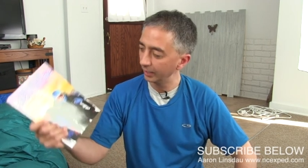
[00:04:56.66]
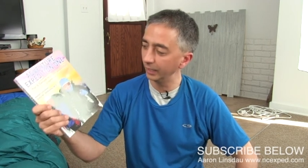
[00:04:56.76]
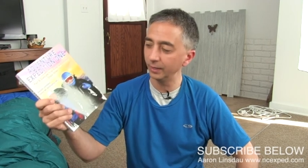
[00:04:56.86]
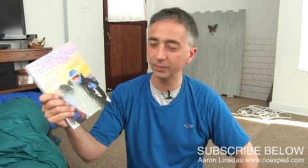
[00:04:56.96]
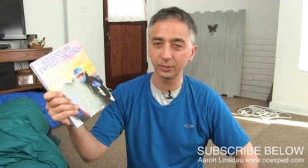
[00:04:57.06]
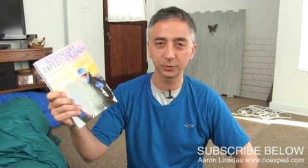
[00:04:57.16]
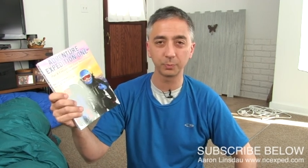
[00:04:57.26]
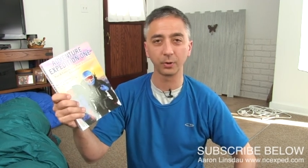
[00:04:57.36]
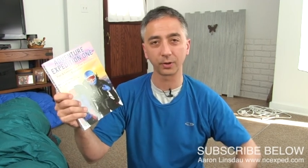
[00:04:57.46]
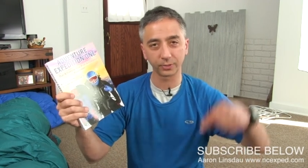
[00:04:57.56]
in this
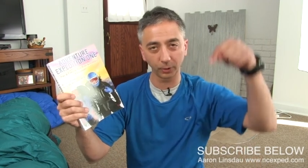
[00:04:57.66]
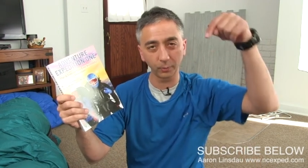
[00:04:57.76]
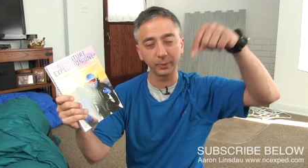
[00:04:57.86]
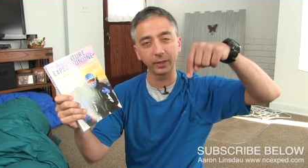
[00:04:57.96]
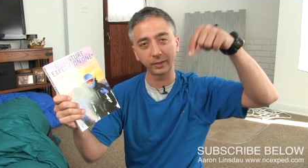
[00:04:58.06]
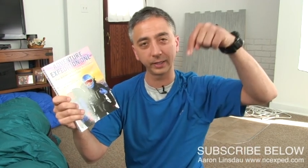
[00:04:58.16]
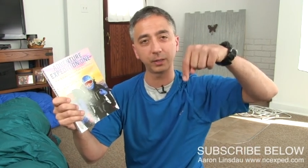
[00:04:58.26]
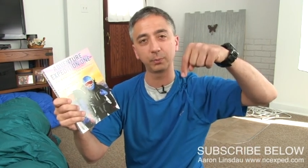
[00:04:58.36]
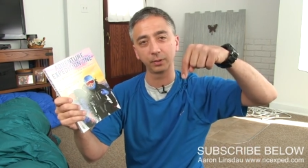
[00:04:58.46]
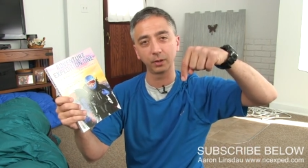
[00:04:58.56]
book. There will be a
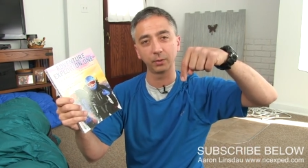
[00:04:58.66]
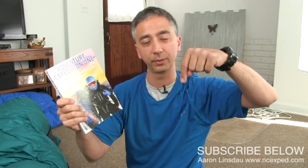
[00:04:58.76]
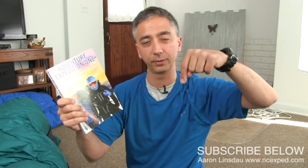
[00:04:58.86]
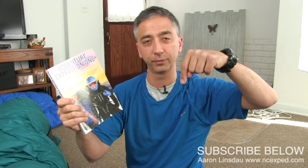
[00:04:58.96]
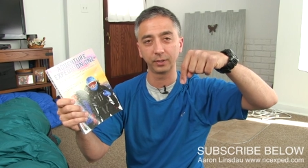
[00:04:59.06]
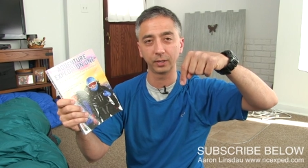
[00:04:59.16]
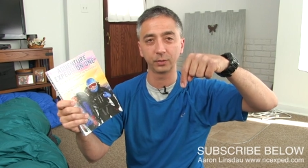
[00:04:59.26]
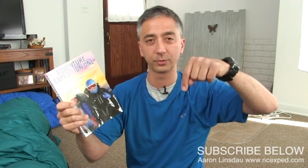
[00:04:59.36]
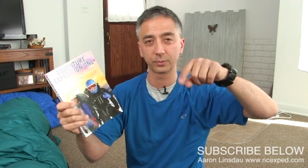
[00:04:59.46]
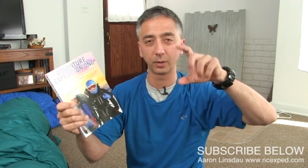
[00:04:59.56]
link below in the
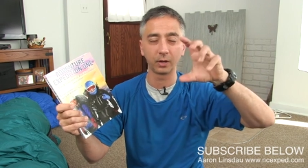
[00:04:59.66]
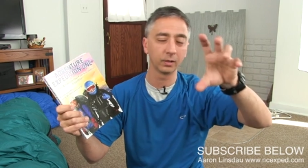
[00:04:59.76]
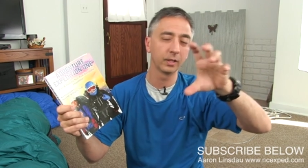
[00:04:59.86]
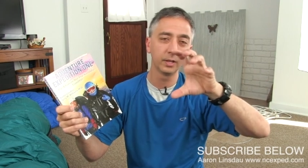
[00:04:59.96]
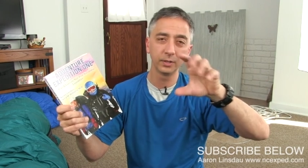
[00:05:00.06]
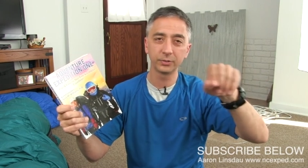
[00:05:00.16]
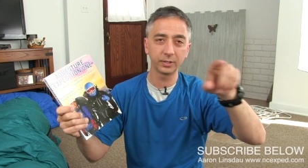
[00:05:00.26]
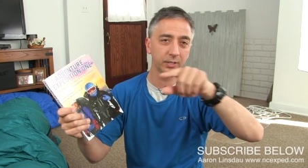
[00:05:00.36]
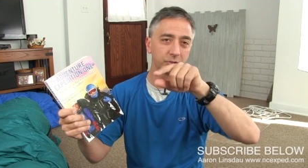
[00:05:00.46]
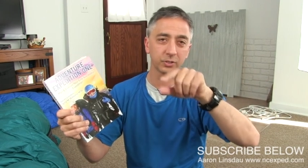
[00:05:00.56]
video as well,
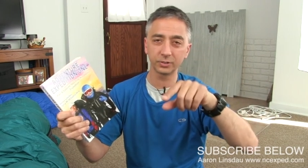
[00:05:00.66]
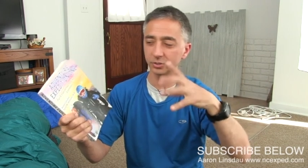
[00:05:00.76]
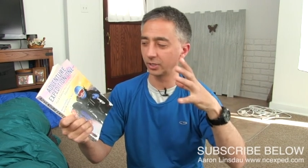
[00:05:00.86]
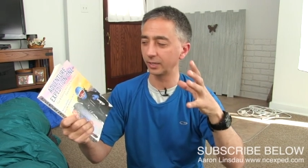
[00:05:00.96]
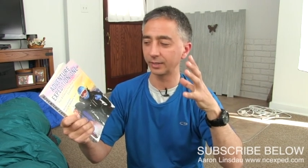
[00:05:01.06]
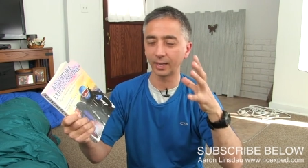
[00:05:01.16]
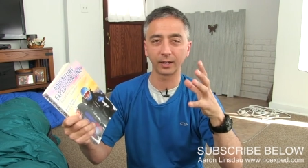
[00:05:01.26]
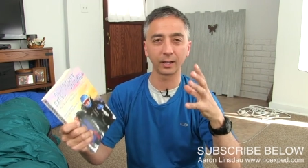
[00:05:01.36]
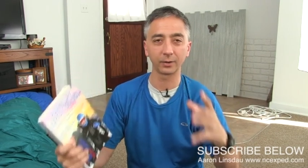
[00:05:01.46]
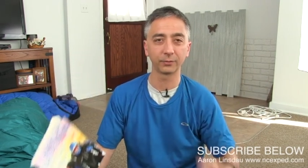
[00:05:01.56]
so you can just check
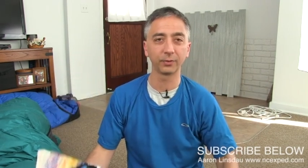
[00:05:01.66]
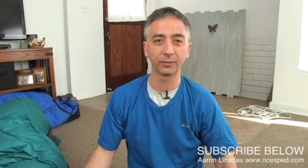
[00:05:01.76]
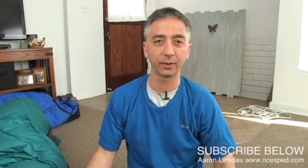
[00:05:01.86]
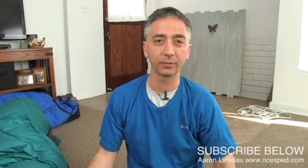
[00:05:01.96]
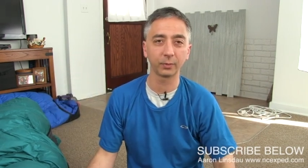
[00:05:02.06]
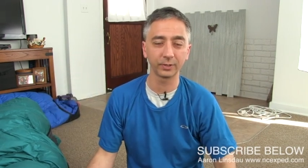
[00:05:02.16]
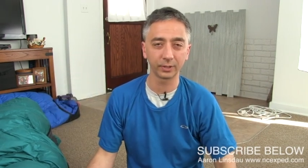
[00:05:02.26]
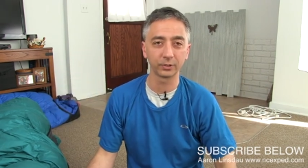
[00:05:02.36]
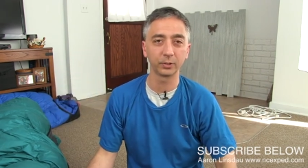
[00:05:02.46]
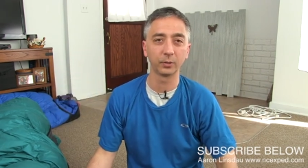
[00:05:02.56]
that out. If you've ever
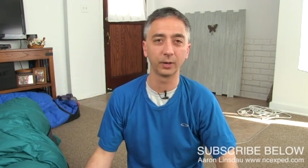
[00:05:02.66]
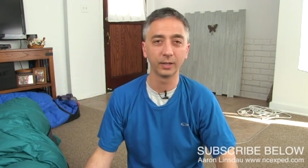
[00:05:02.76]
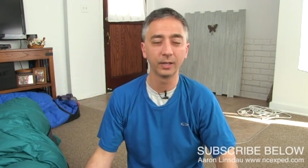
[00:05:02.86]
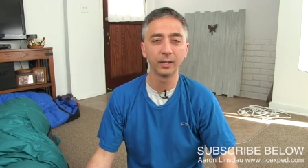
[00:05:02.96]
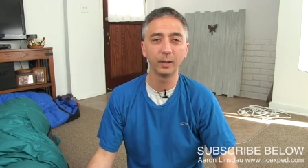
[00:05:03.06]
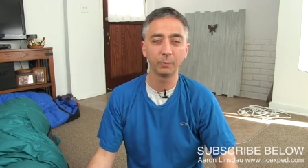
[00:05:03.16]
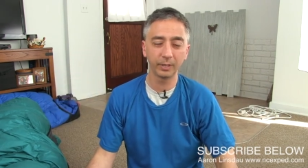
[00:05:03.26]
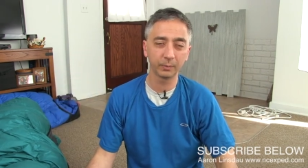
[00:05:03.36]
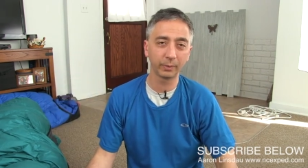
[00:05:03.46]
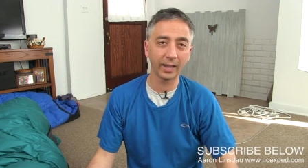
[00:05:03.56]
wanted to do a big